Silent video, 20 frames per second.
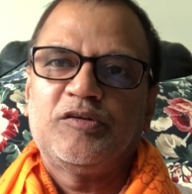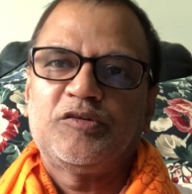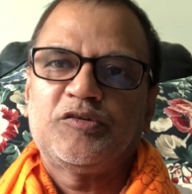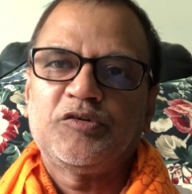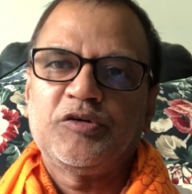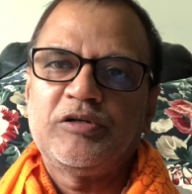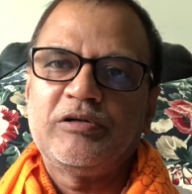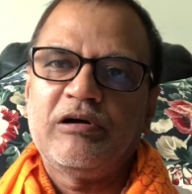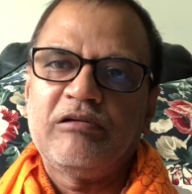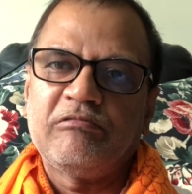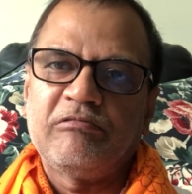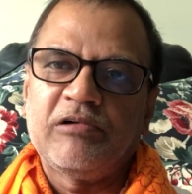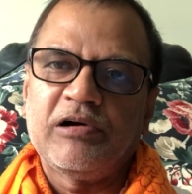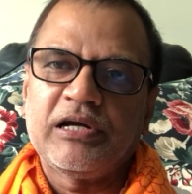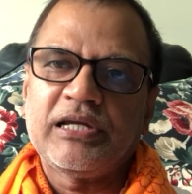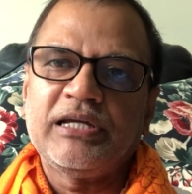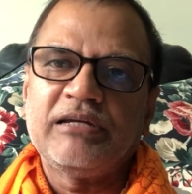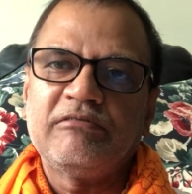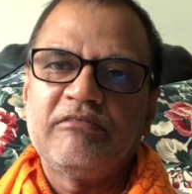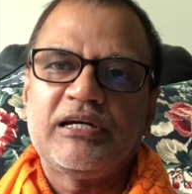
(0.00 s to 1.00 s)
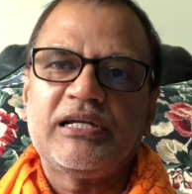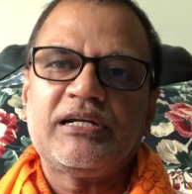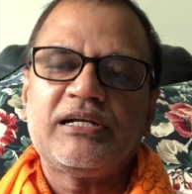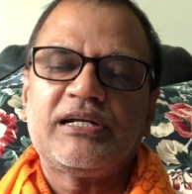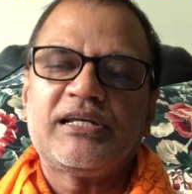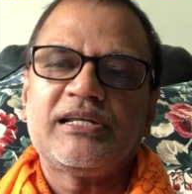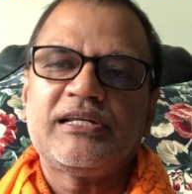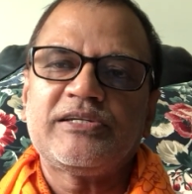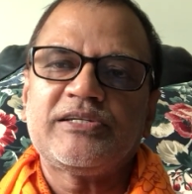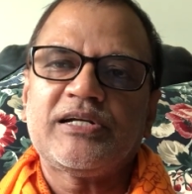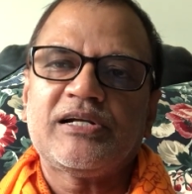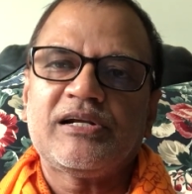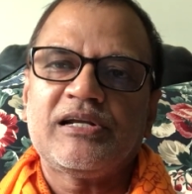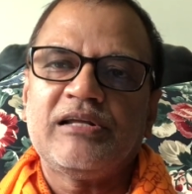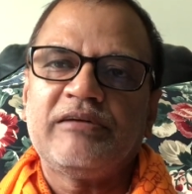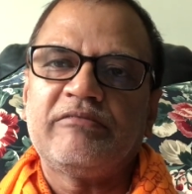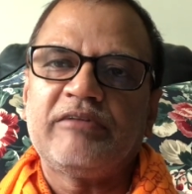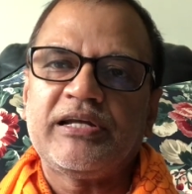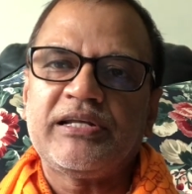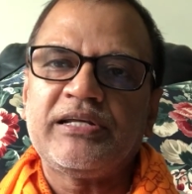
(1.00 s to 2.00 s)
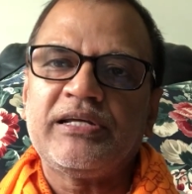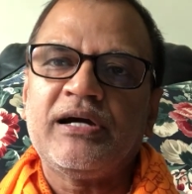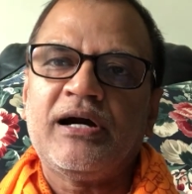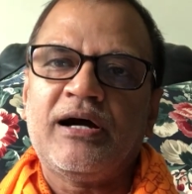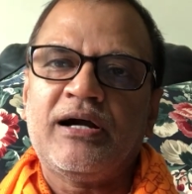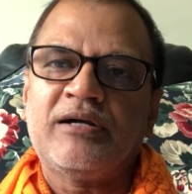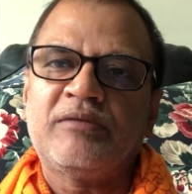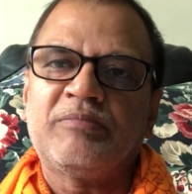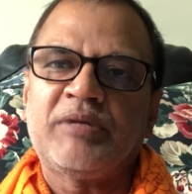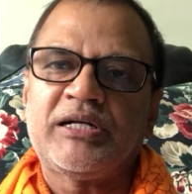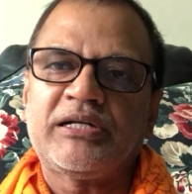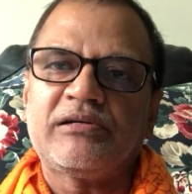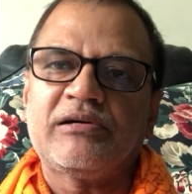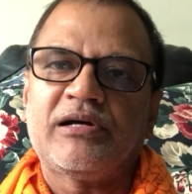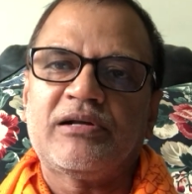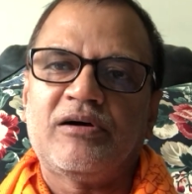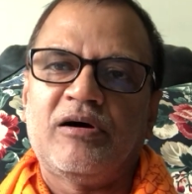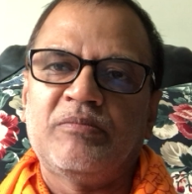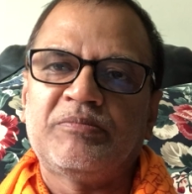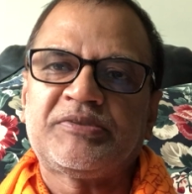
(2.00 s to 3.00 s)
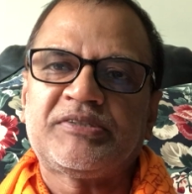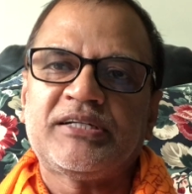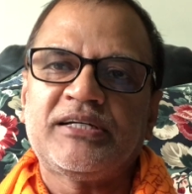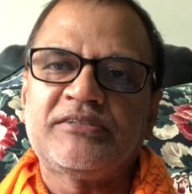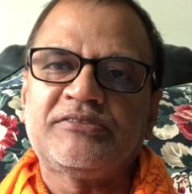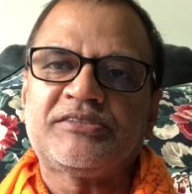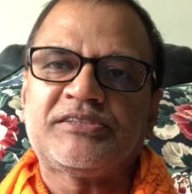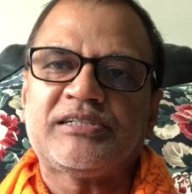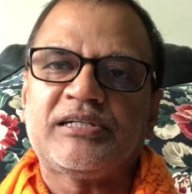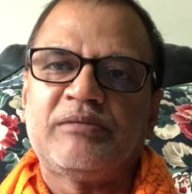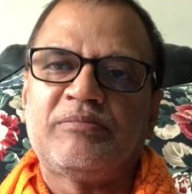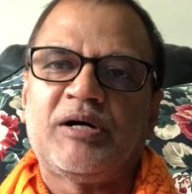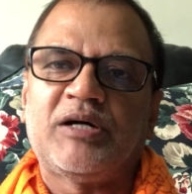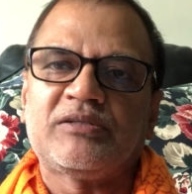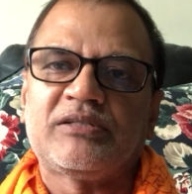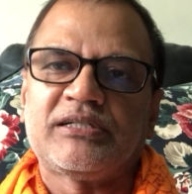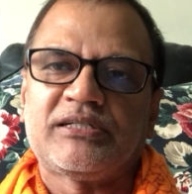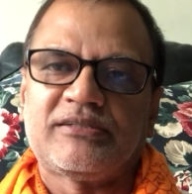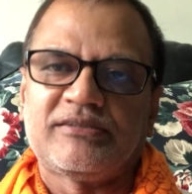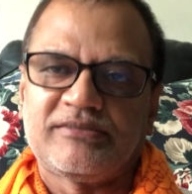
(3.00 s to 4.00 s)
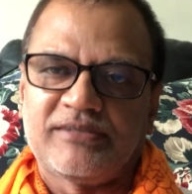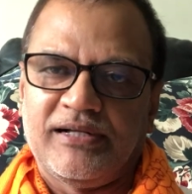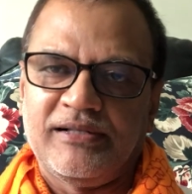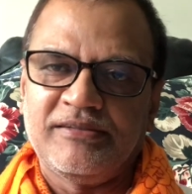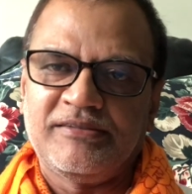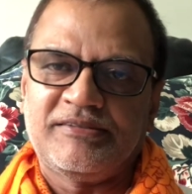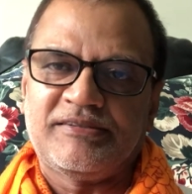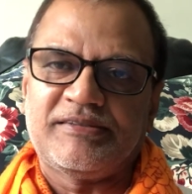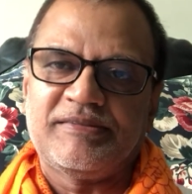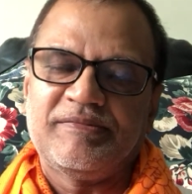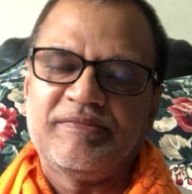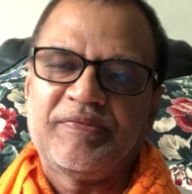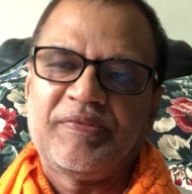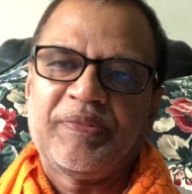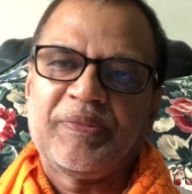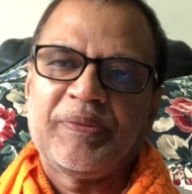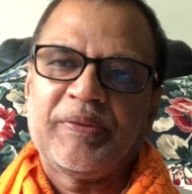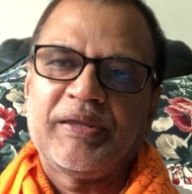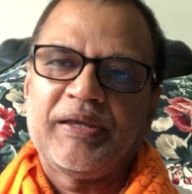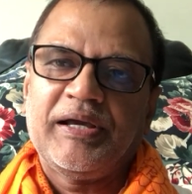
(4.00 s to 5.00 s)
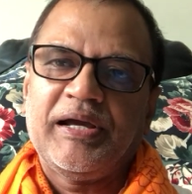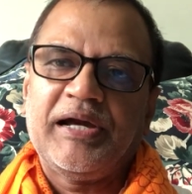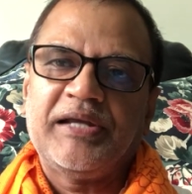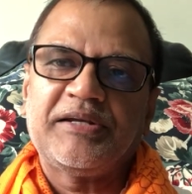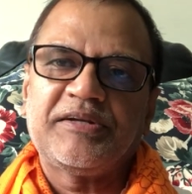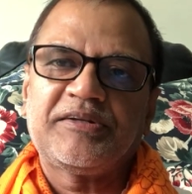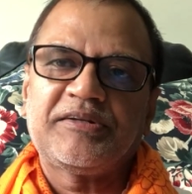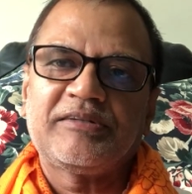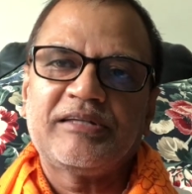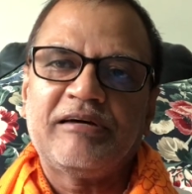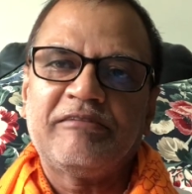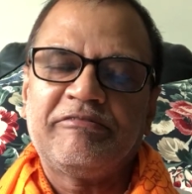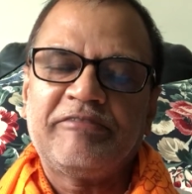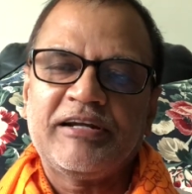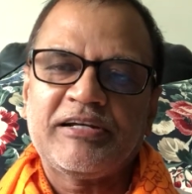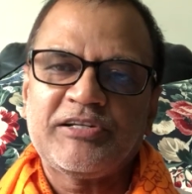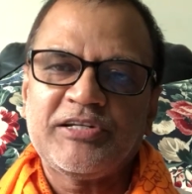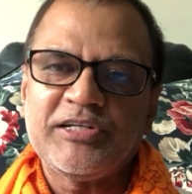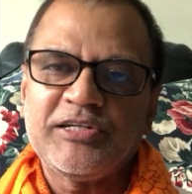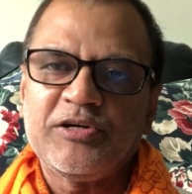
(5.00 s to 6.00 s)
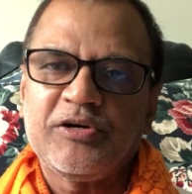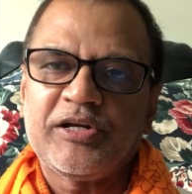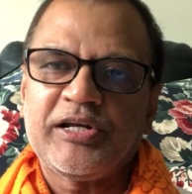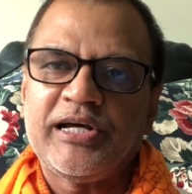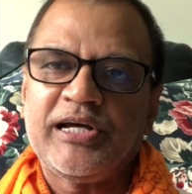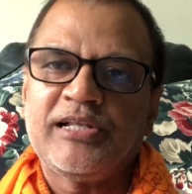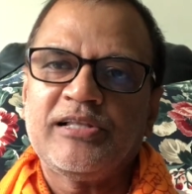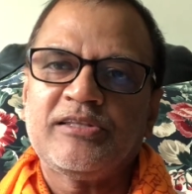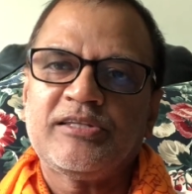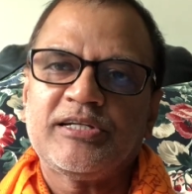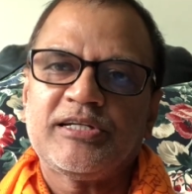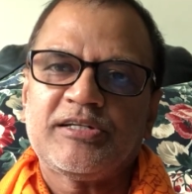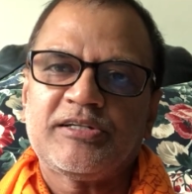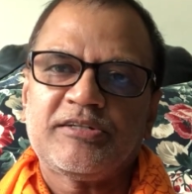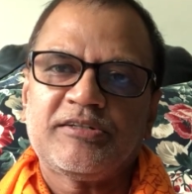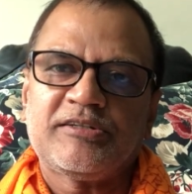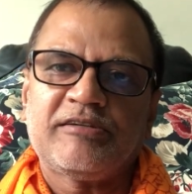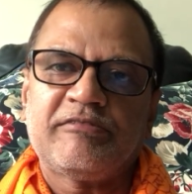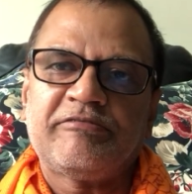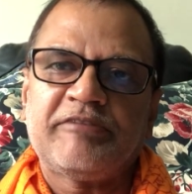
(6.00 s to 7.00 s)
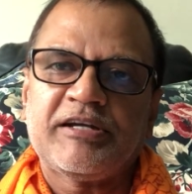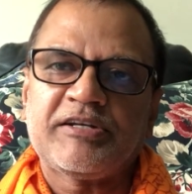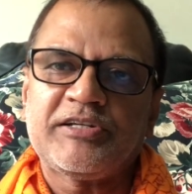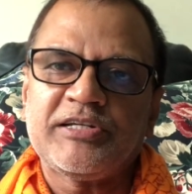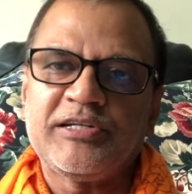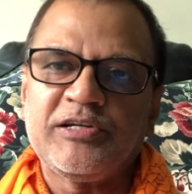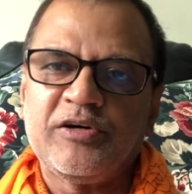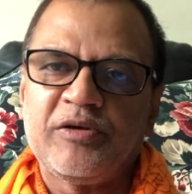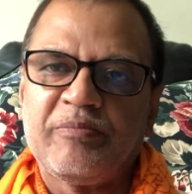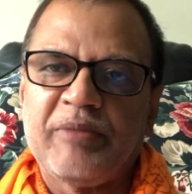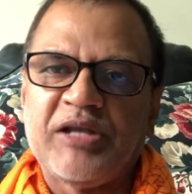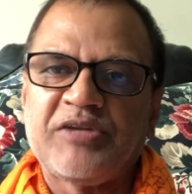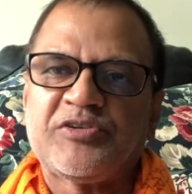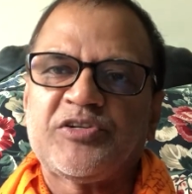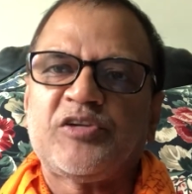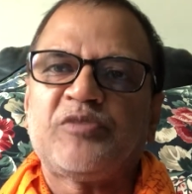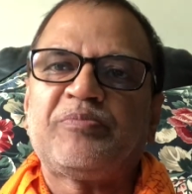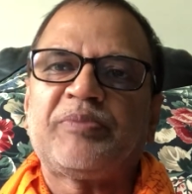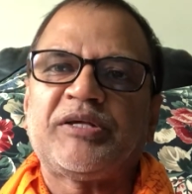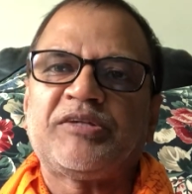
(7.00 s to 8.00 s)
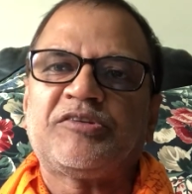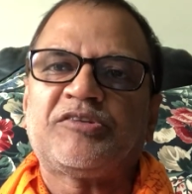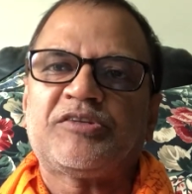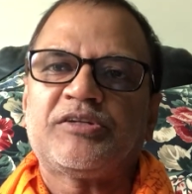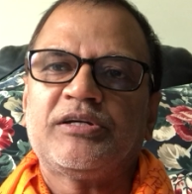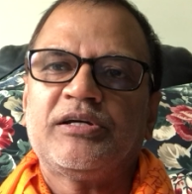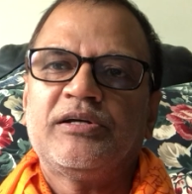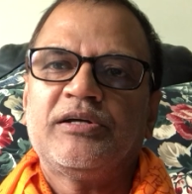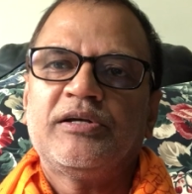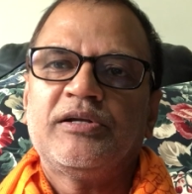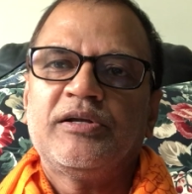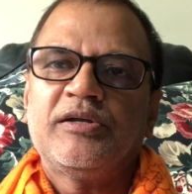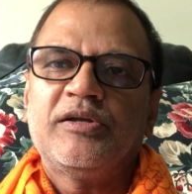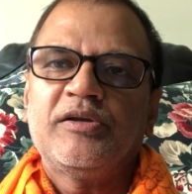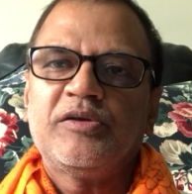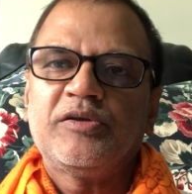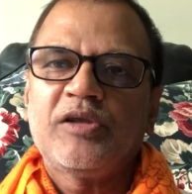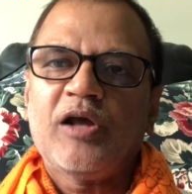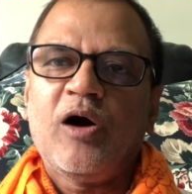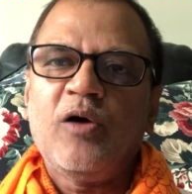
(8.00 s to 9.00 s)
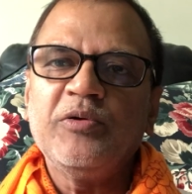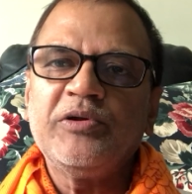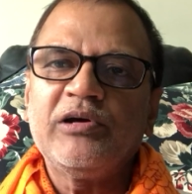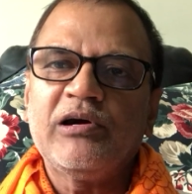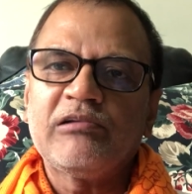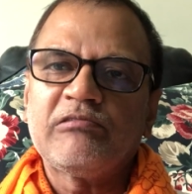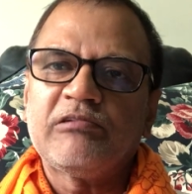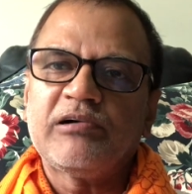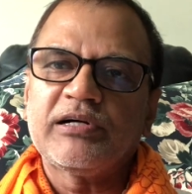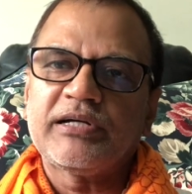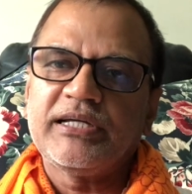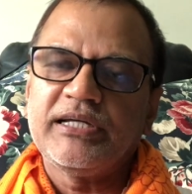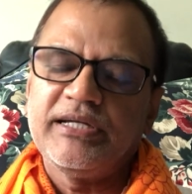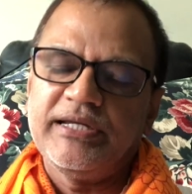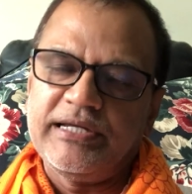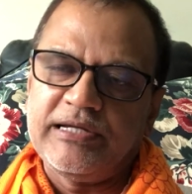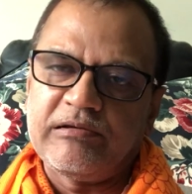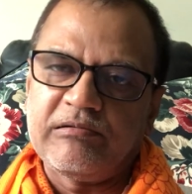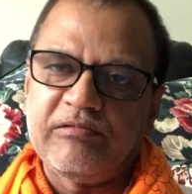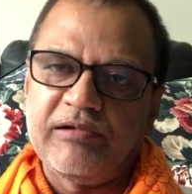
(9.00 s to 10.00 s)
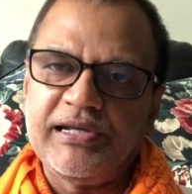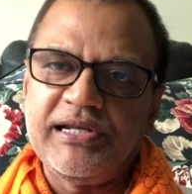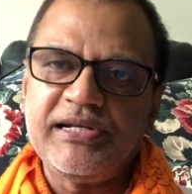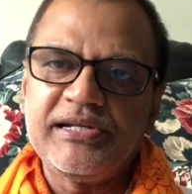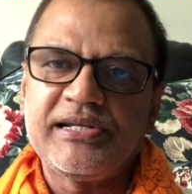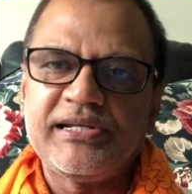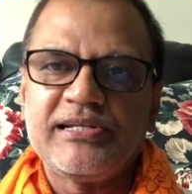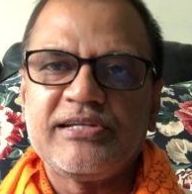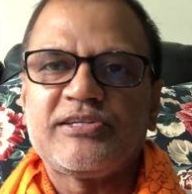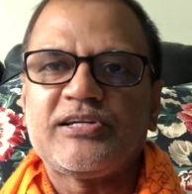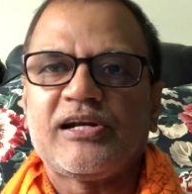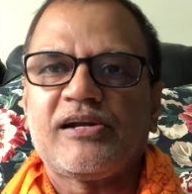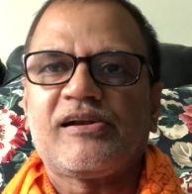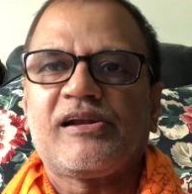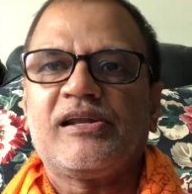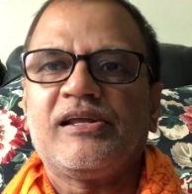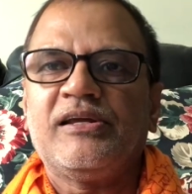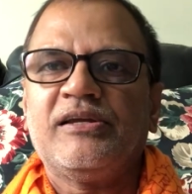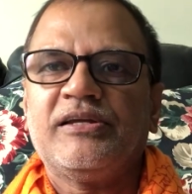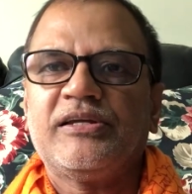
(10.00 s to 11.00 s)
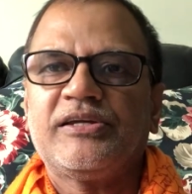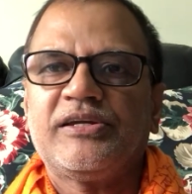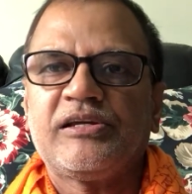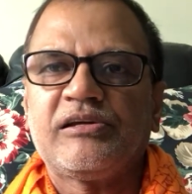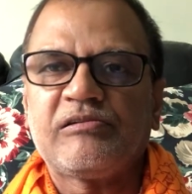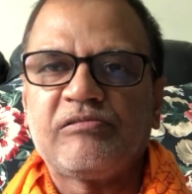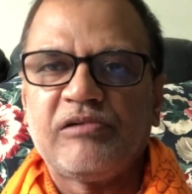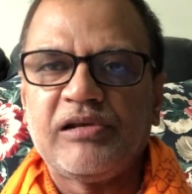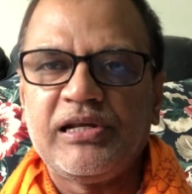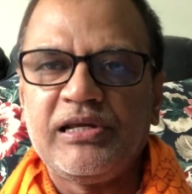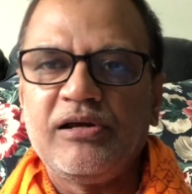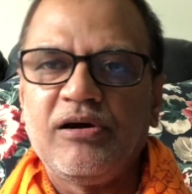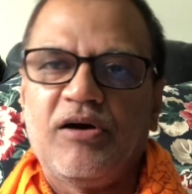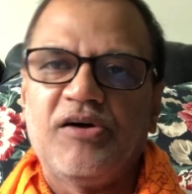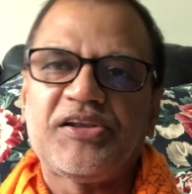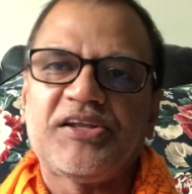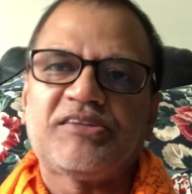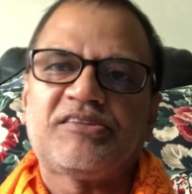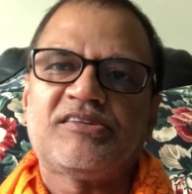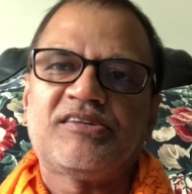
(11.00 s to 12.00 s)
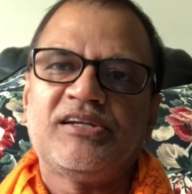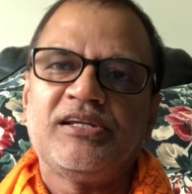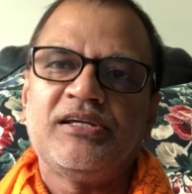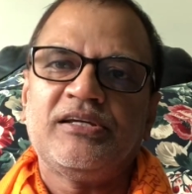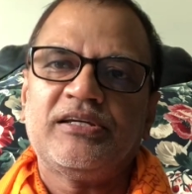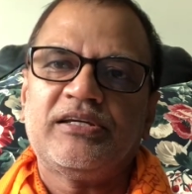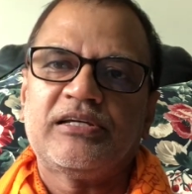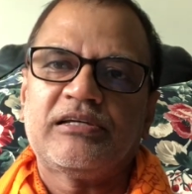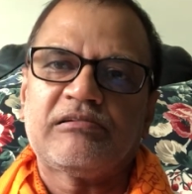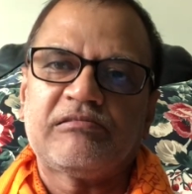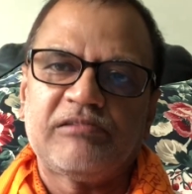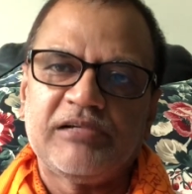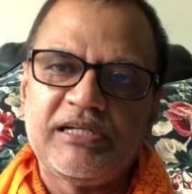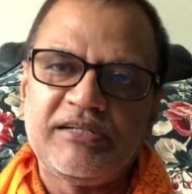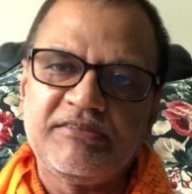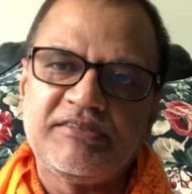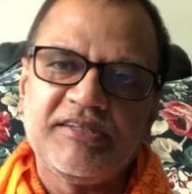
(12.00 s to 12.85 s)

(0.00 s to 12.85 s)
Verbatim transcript: So you are working very diligently, very hard, but you are obsessed about the results, and it is affecting your health, it is affecting your mental peace. Now you are working equally diligently, equally honestly, equally